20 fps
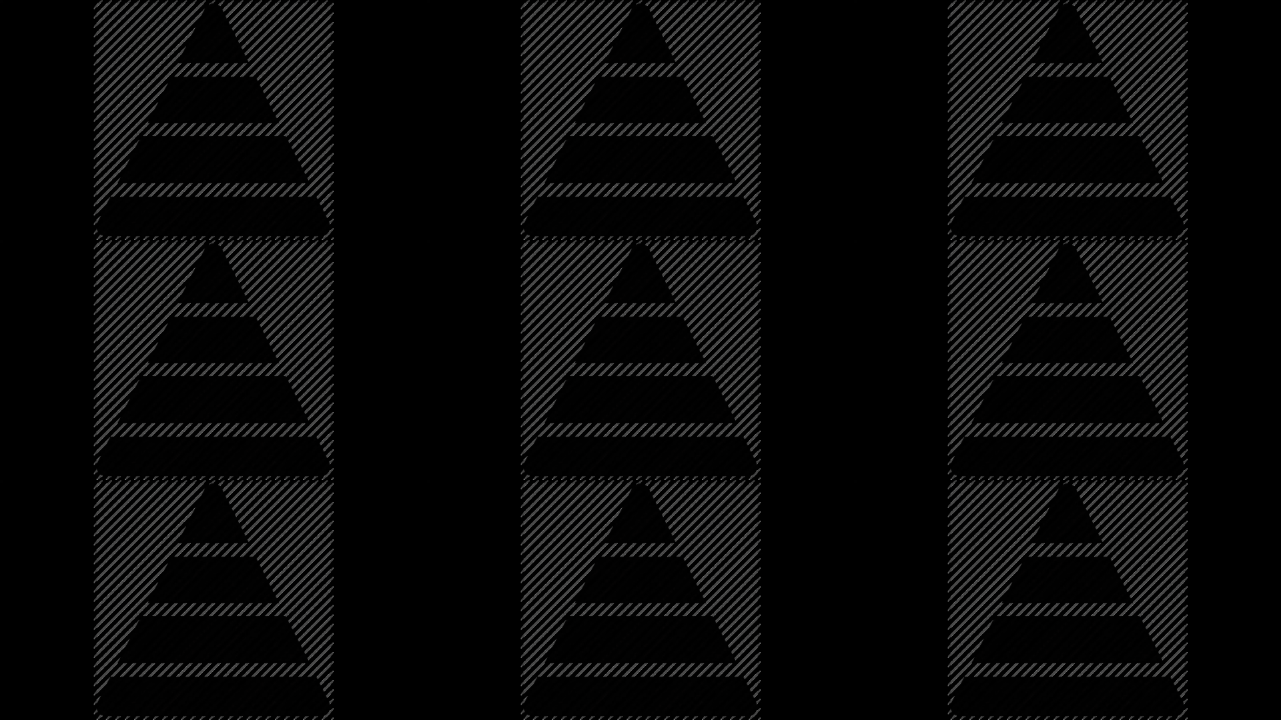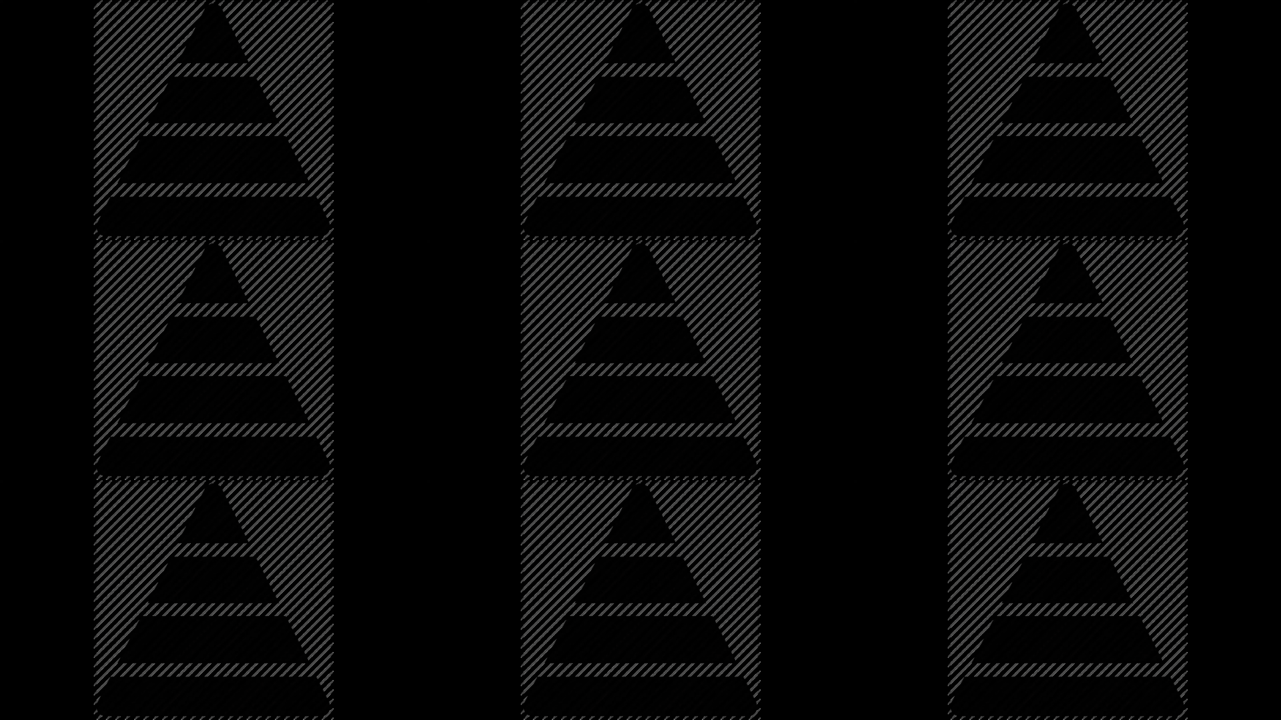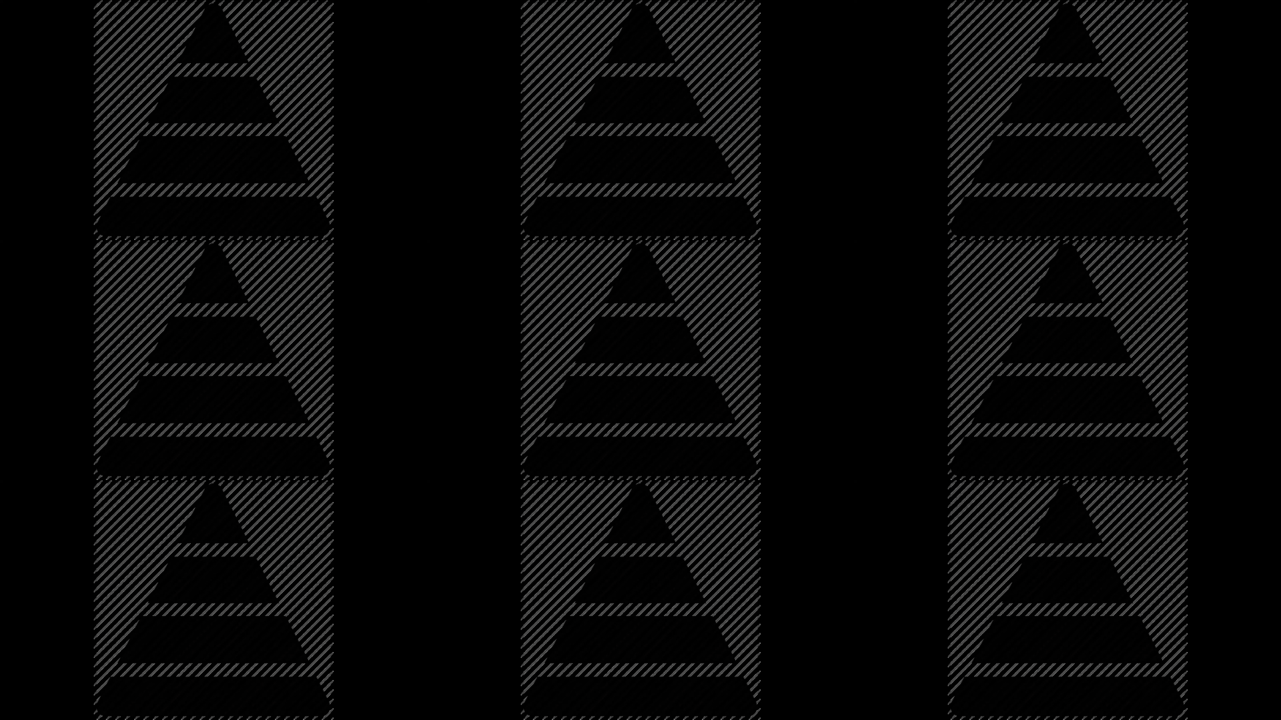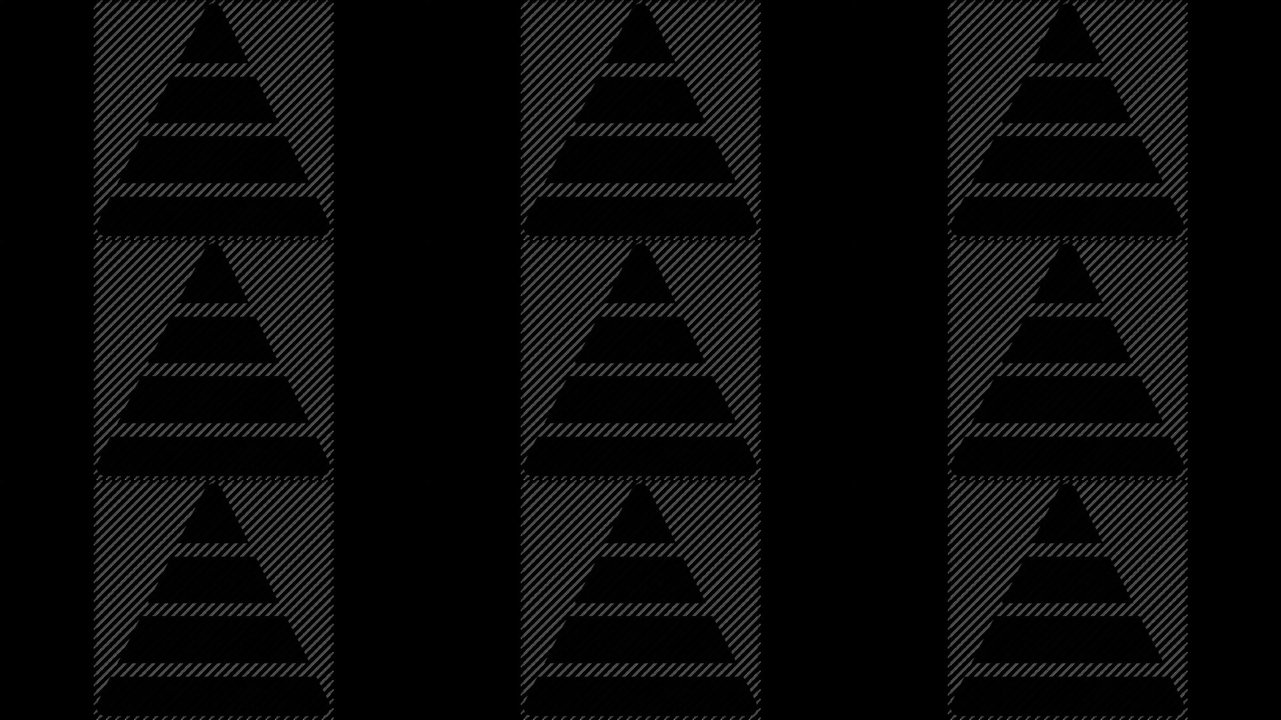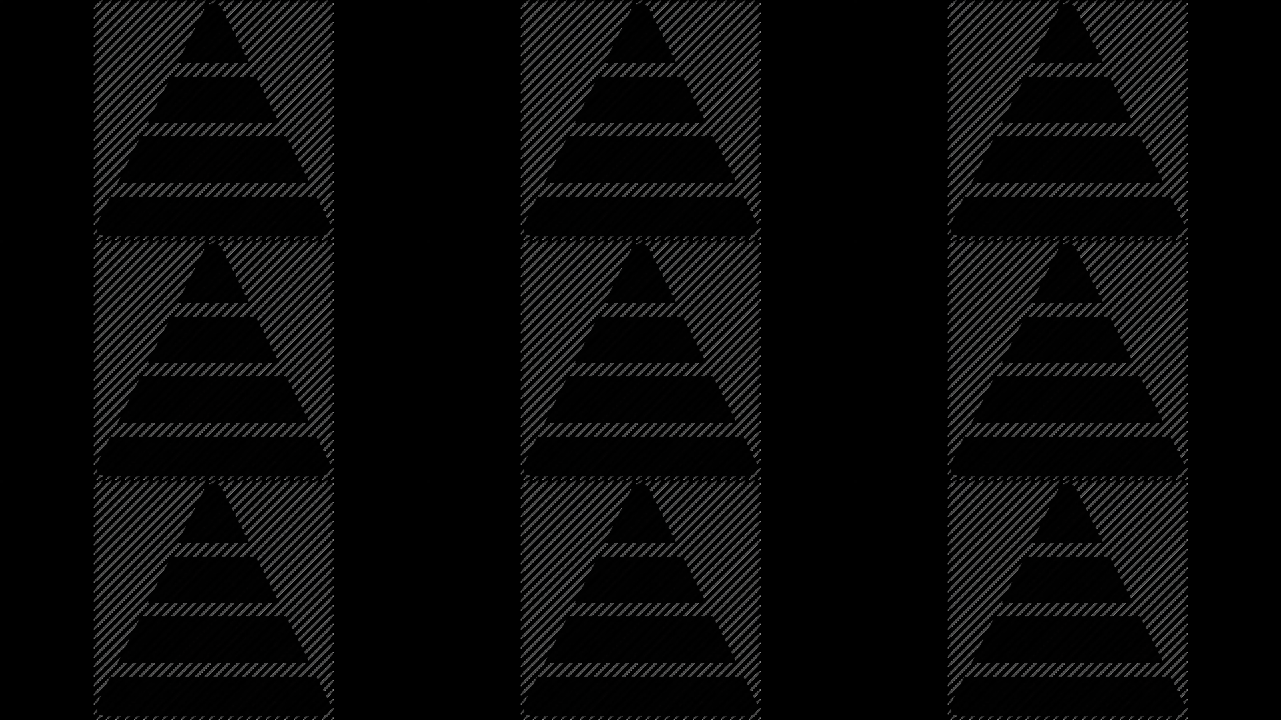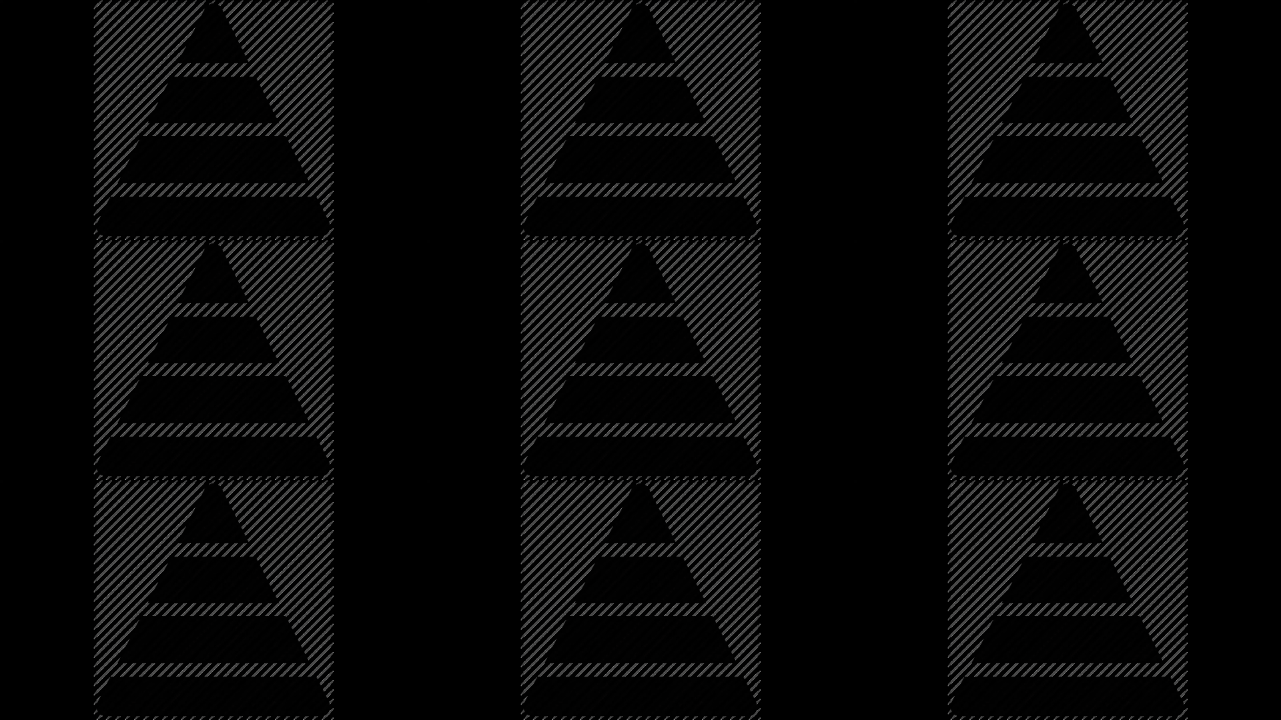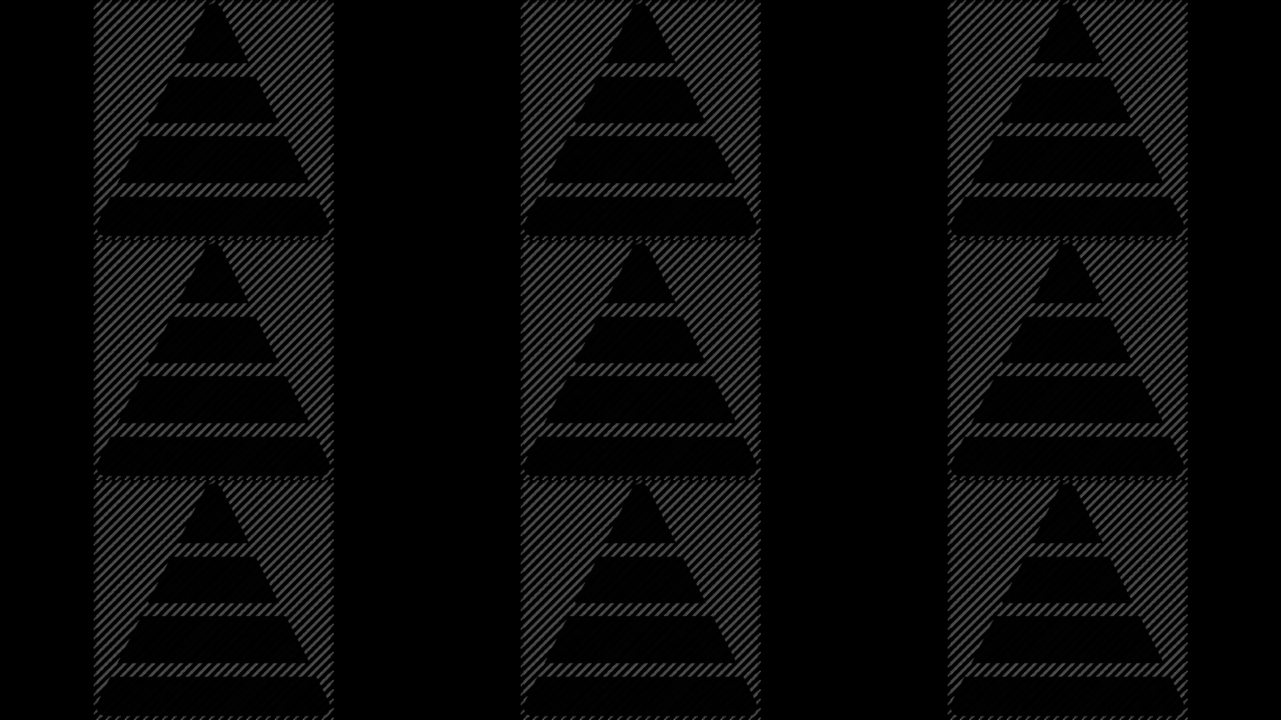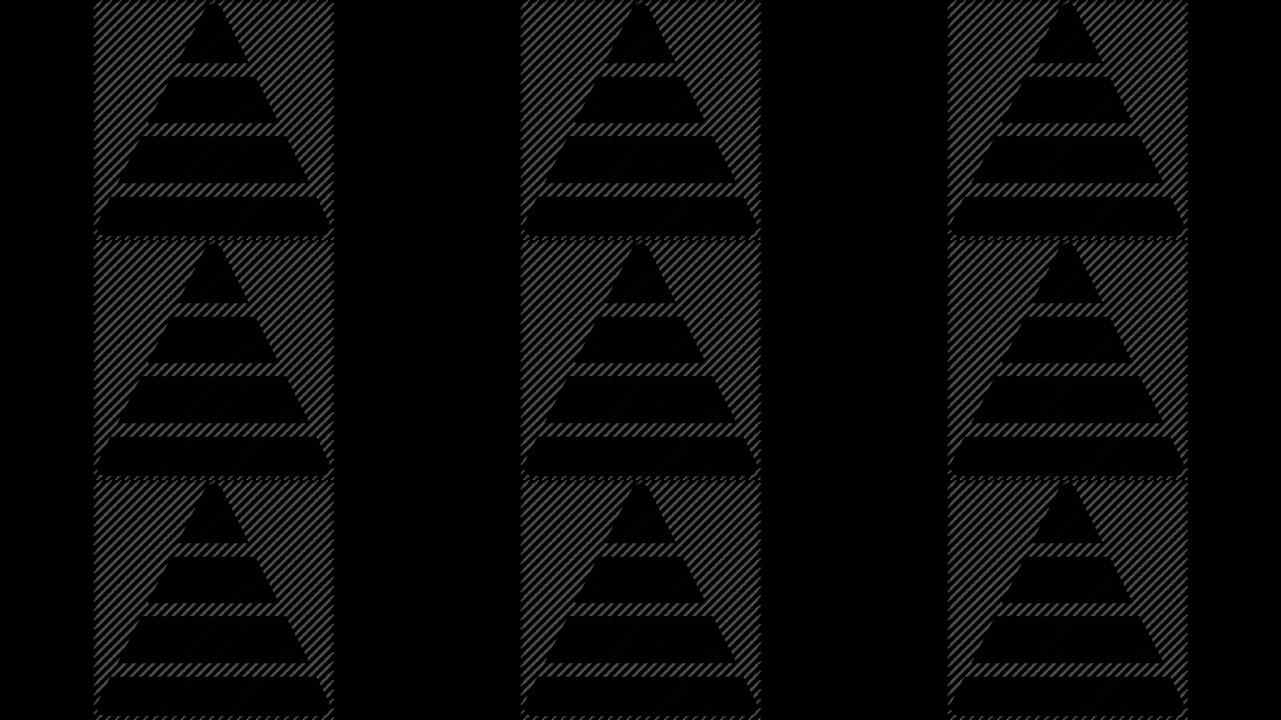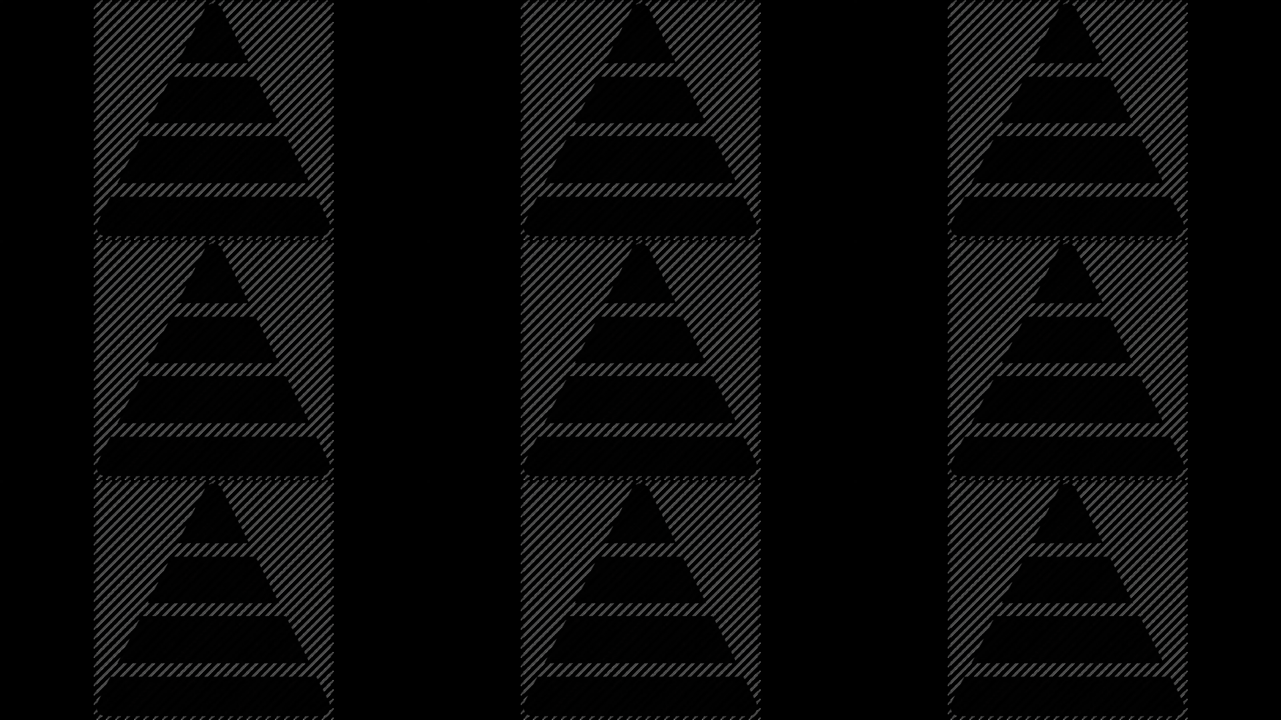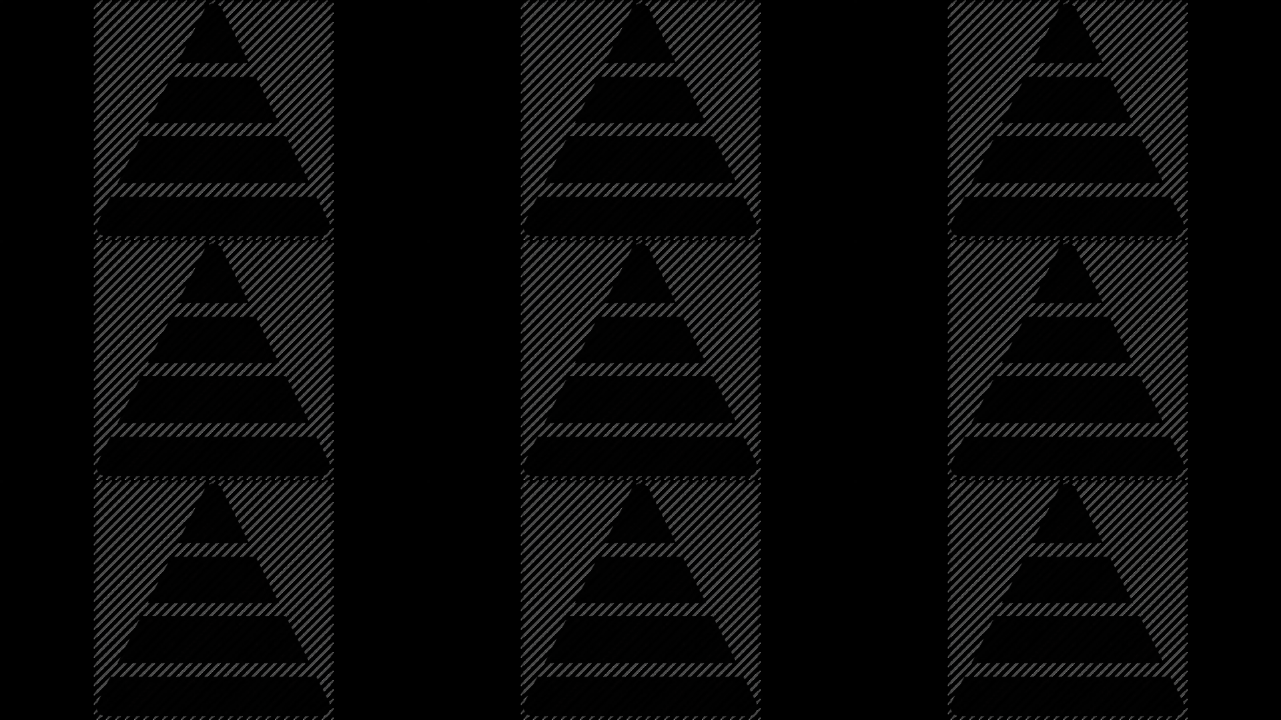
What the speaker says: [unreadable: no face in view]